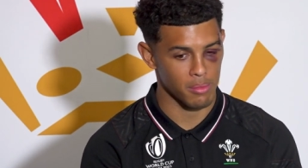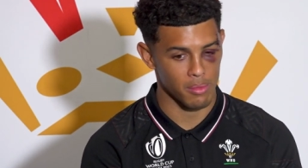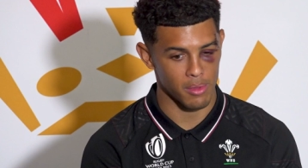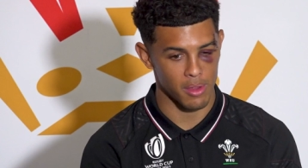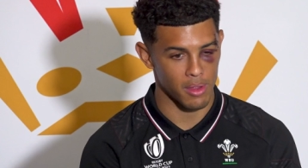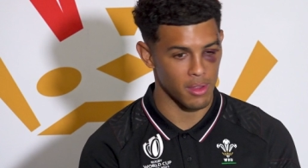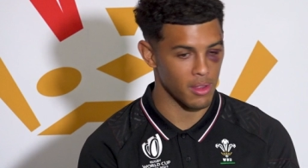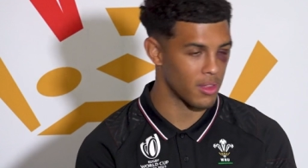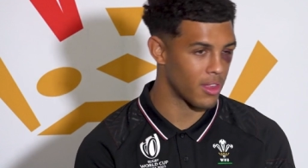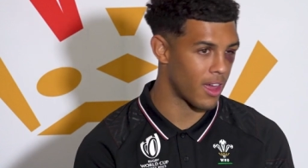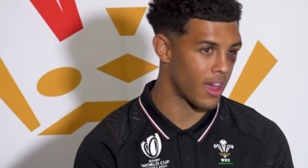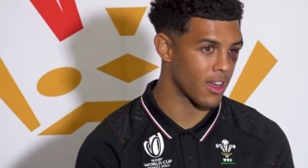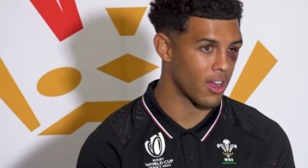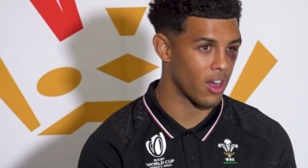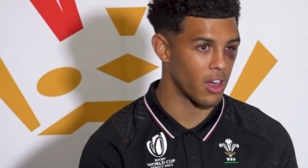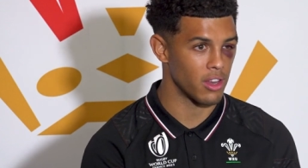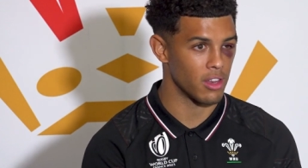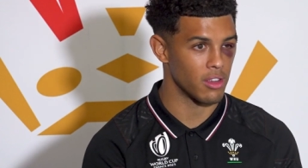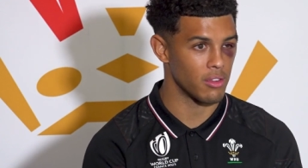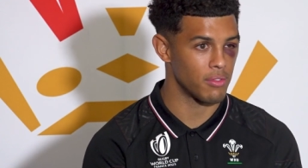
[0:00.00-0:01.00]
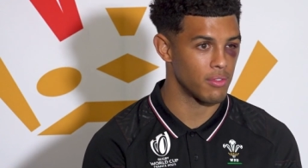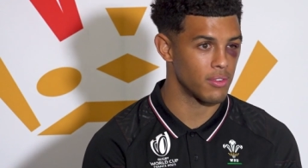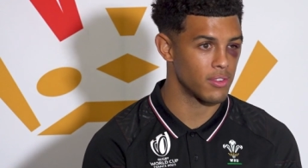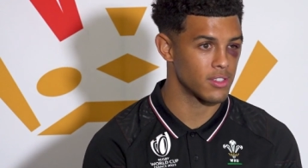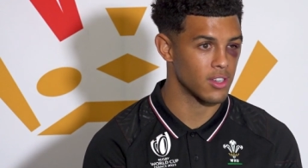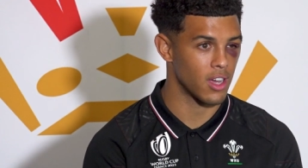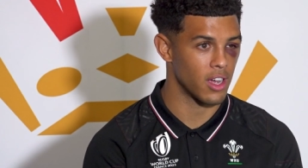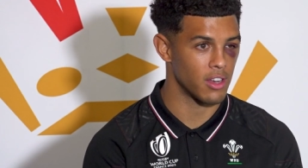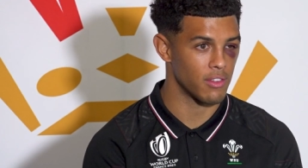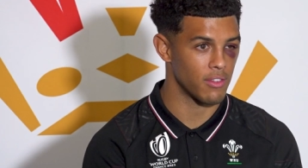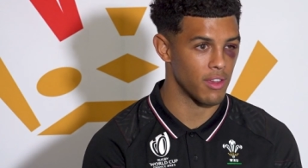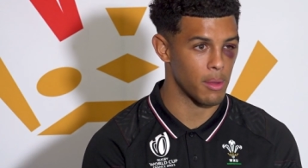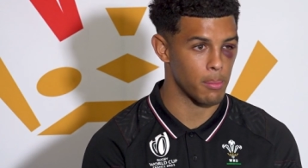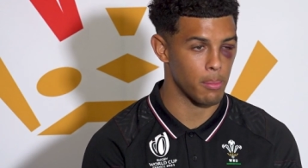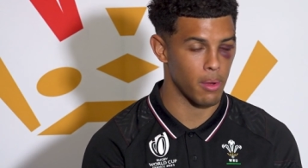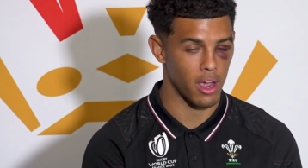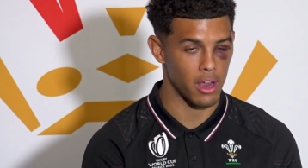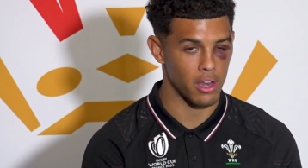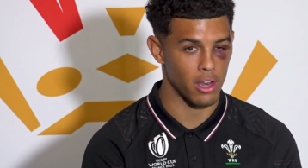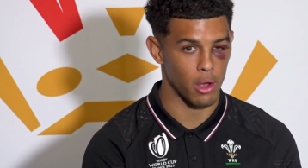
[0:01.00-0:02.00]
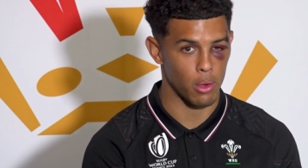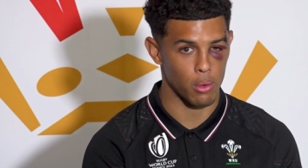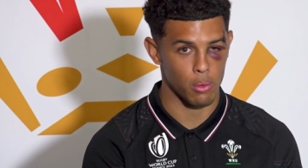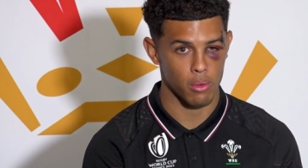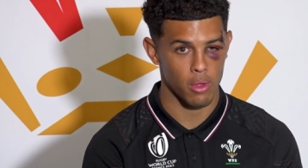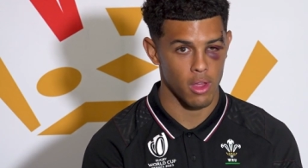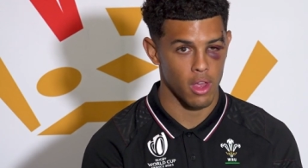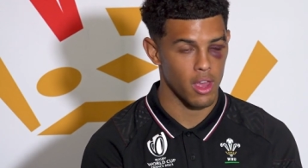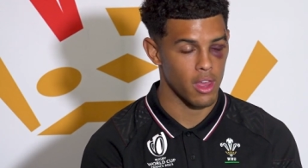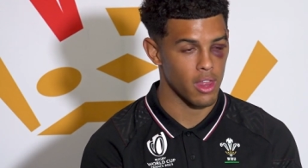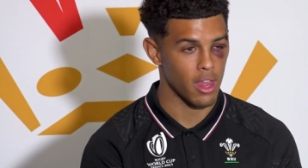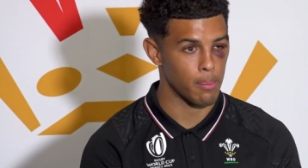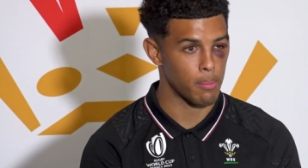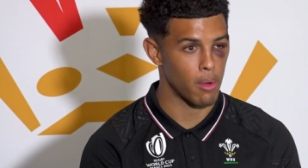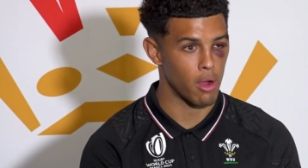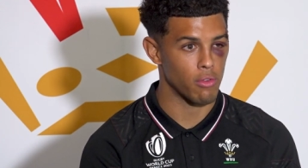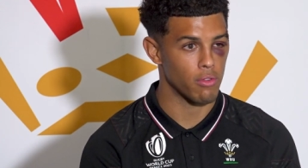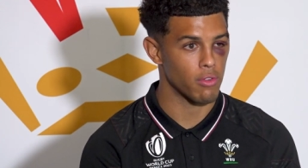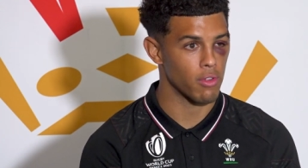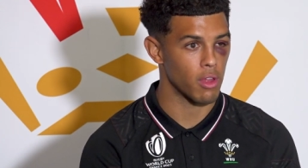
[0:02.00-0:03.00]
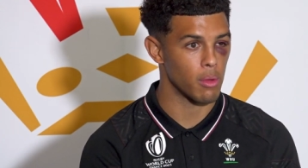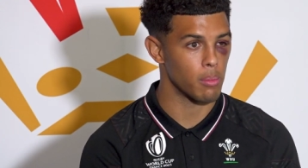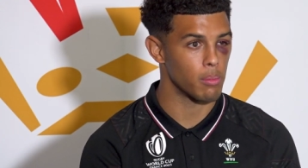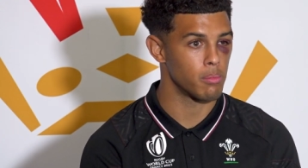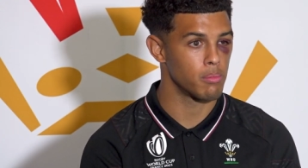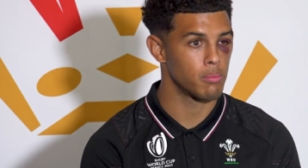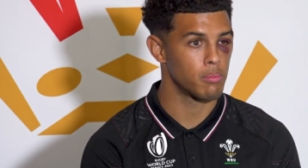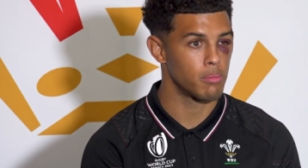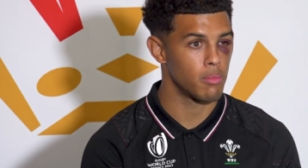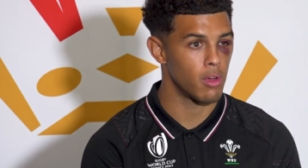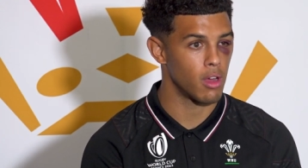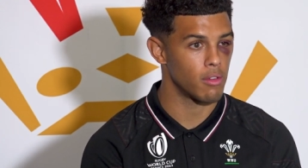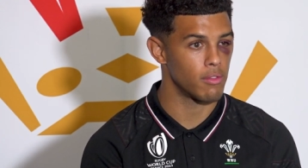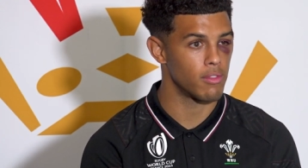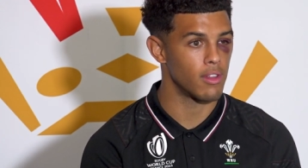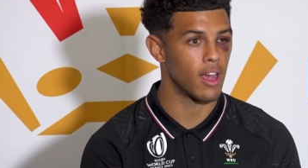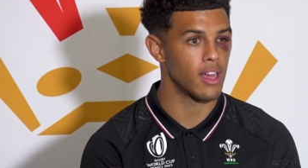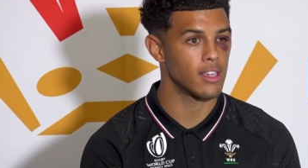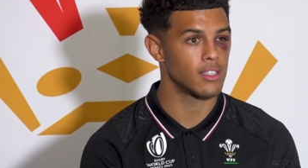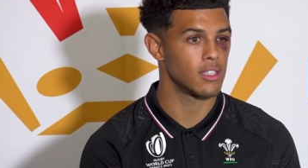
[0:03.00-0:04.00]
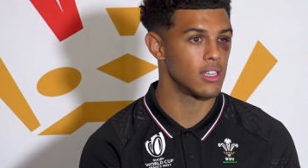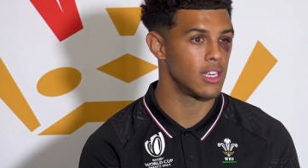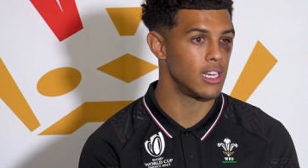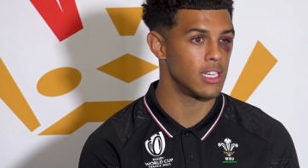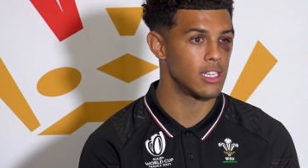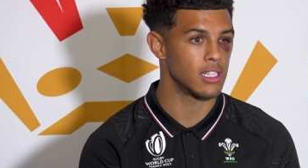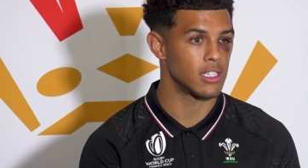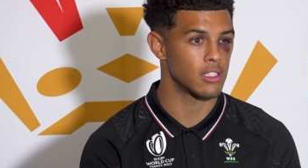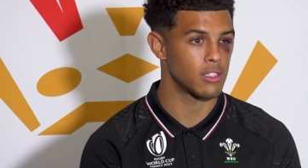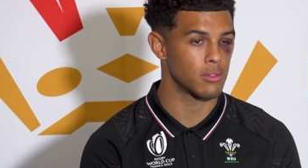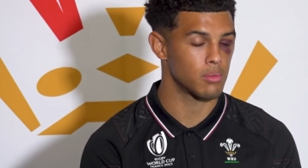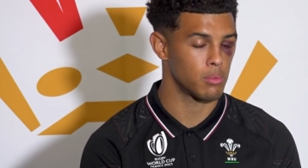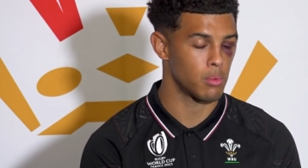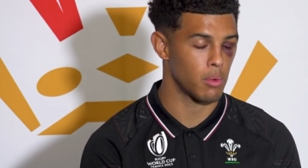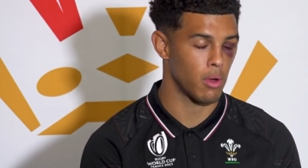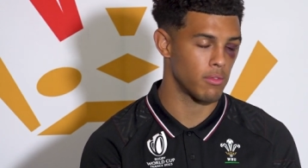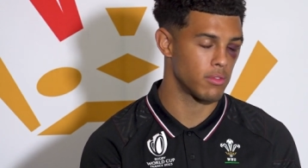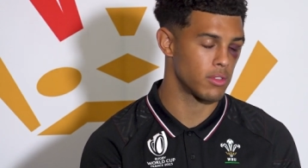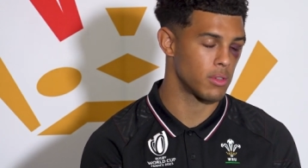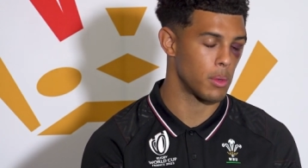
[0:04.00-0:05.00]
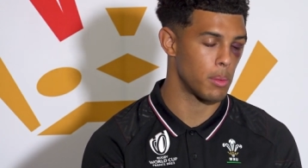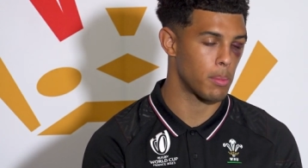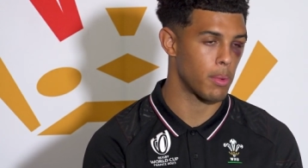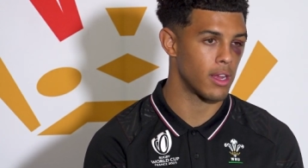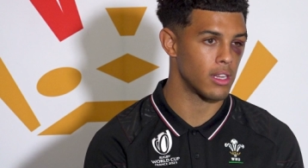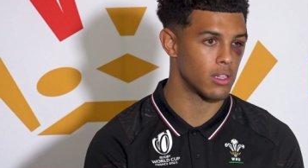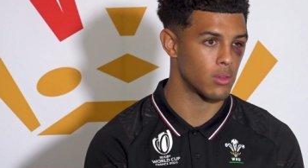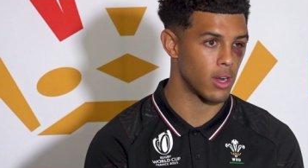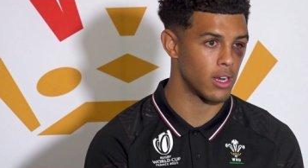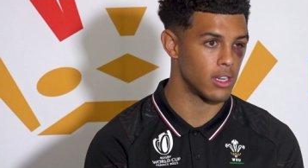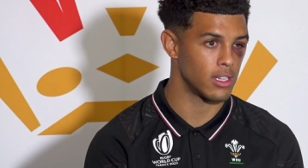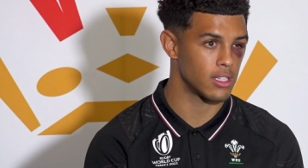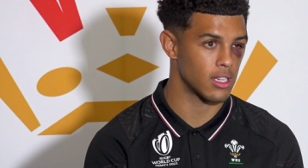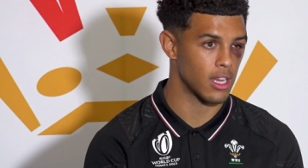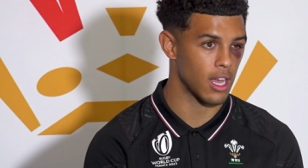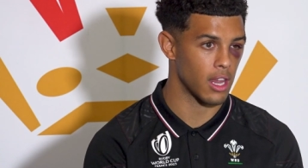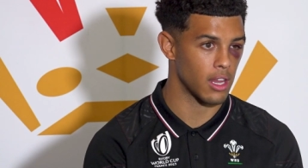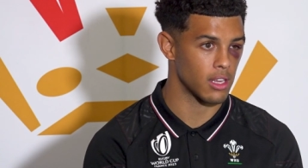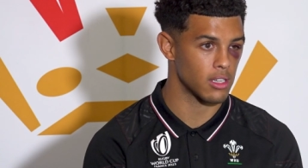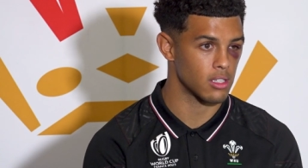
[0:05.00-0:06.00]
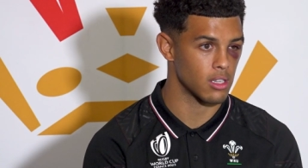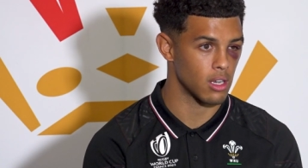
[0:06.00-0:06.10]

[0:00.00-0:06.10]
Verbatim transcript: that kind of side of it. But I know that both of them, as leaders, obviously we played 20s together.